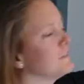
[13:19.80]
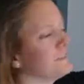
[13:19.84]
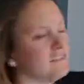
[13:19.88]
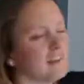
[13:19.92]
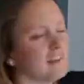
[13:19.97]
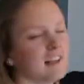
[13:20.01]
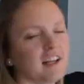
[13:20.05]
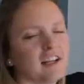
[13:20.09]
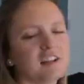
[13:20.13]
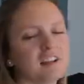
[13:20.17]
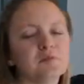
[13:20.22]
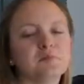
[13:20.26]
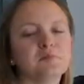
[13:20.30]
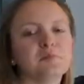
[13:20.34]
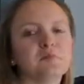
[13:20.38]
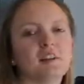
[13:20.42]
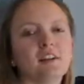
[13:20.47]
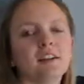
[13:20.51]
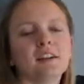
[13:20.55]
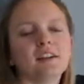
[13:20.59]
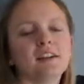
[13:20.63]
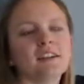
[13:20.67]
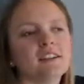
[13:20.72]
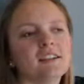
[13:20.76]
of fun,
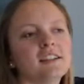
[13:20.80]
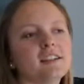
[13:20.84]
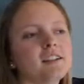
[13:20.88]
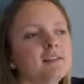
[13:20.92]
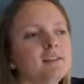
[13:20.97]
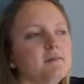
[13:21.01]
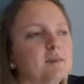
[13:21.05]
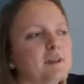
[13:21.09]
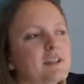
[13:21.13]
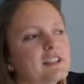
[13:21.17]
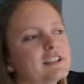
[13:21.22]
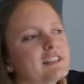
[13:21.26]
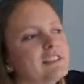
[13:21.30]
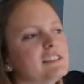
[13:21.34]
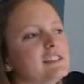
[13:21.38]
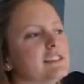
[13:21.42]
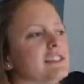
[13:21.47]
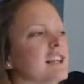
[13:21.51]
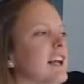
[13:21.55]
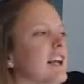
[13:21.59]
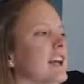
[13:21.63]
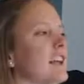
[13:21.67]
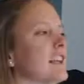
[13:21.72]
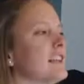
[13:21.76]
because it's
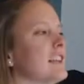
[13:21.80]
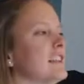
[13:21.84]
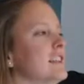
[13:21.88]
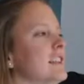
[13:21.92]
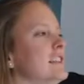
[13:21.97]
like